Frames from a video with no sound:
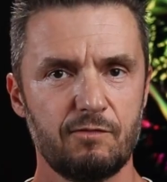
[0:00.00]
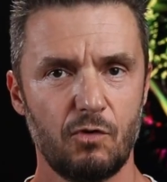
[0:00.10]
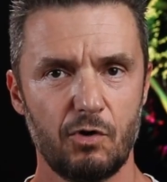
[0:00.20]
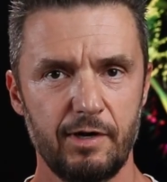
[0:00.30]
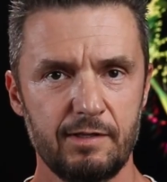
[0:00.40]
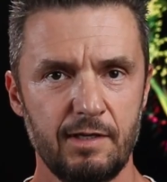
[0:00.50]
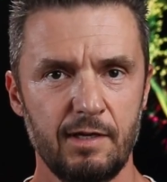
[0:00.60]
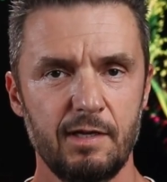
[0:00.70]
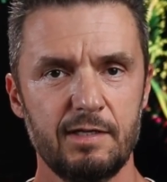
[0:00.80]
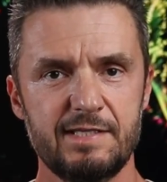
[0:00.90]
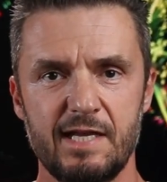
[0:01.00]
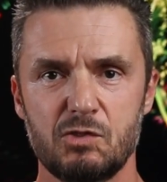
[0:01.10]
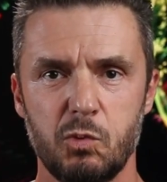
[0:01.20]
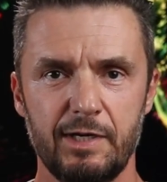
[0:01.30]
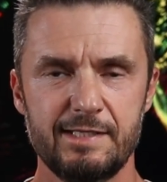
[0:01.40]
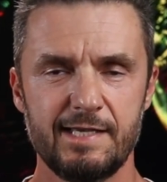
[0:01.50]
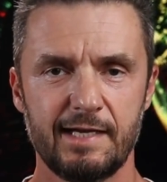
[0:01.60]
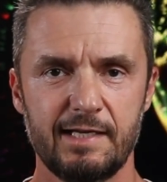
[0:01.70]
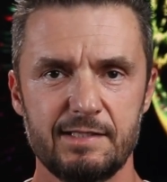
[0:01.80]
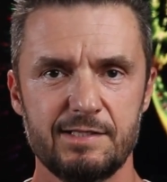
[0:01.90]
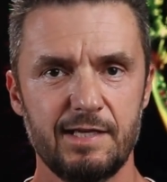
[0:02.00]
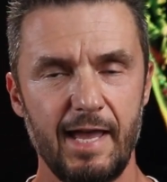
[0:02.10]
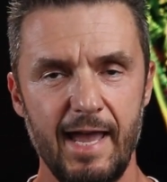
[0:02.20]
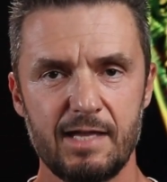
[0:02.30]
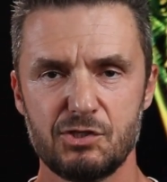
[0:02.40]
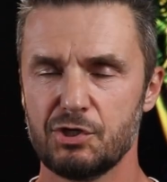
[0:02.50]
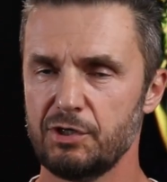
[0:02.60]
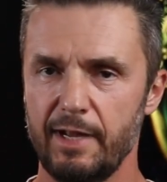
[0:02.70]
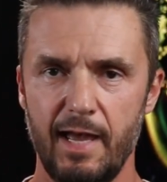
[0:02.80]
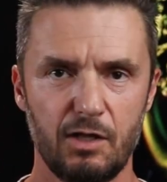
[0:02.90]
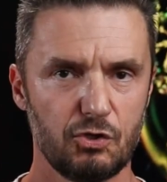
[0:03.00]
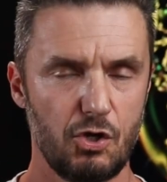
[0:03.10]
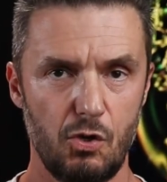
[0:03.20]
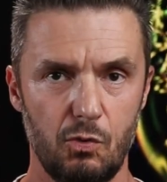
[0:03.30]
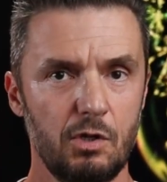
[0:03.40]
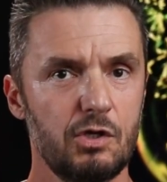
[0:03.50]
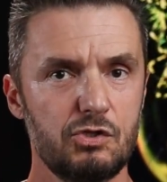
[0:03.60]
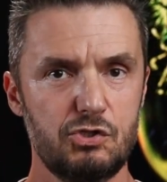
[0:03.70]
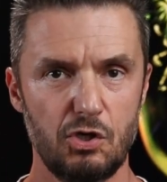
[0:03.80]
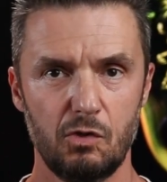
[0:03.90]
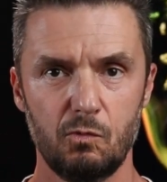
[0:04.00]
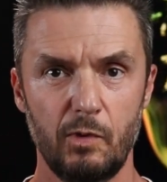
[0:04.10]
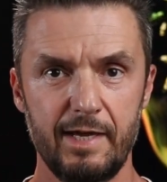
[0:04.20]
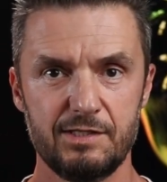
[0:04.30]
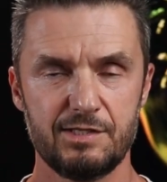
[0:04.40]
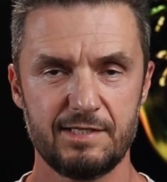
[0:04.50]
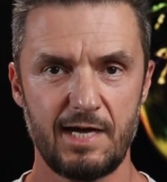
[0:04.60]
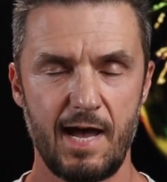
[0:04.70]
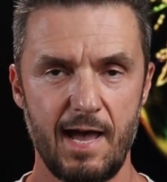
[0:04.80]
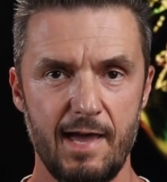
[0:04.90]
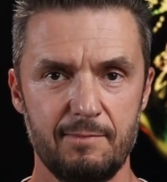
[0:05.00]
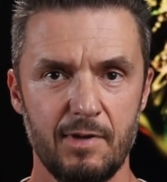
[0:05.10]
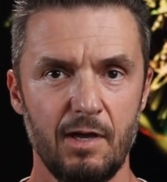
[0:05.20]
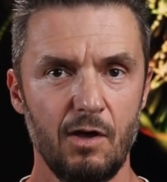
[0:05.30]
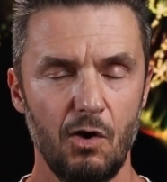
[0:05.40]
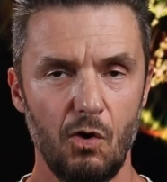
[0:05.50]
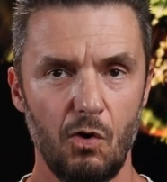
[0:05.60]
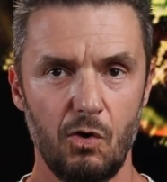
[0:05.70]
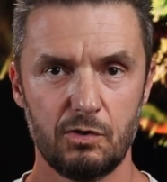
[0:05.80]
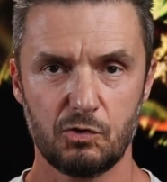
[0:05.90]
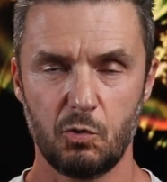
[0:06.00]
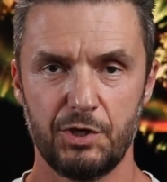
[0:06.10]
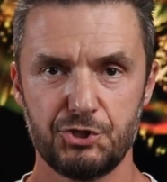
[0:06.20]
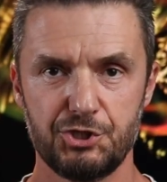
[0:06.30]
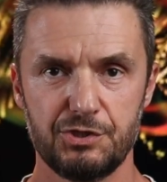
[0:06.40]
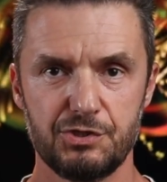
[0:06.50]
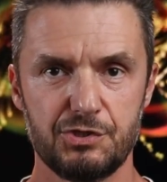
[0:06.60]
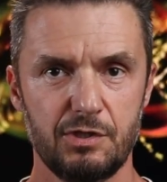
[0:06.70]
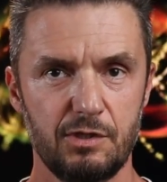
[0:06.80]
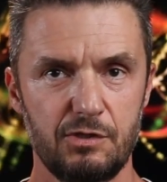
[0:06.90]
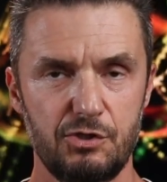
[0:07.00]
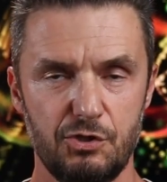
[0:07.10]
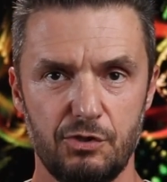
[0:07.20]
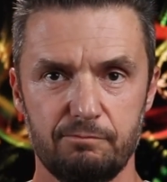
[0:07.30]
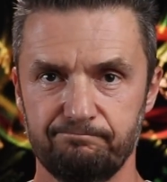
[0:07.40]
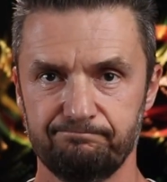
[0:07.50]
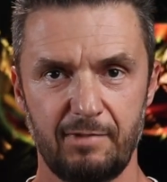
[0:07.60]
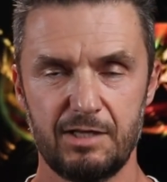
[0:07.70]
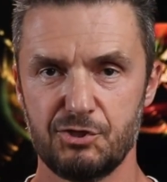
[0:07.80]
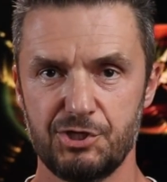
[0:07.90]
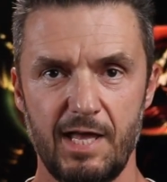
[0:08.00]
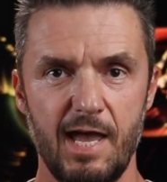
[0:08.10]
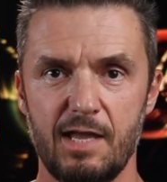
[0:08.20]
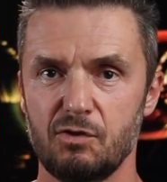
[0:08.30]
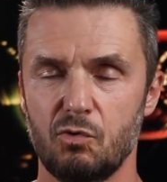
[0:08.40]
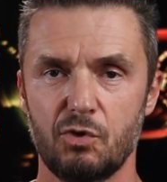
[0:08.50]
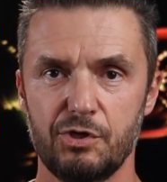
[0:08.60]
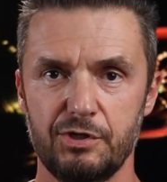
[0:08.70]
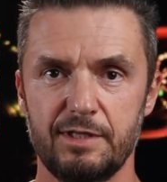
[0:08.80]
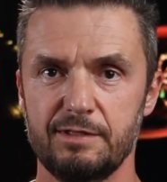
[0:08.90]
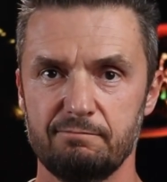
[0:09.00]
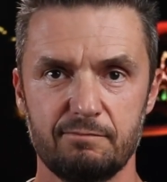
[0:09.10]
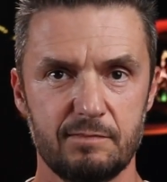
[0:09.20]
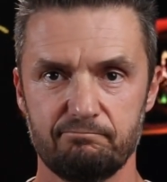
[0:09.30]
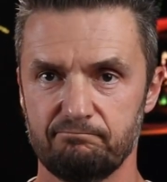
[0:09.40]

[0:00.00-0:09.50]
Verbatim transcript: foreign, 10, 20 seconds, answer and go. Don't waste time on questions you don't understand or you didn't